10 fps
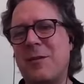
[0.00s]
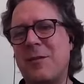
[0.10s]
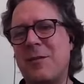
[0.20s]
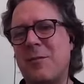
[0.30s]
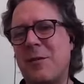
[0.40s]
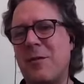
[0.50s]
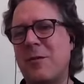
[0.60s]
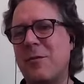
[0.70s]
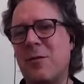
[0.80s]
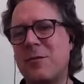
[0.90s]
uh,
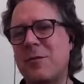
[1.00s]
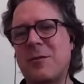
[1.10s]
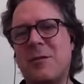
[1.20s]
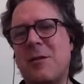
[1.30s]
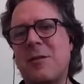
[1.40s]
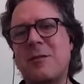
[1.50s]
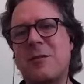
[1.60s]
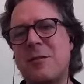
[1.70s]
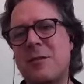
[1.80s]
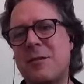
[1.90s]
you know
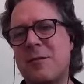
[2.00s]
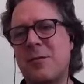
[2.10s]
Jiangshan and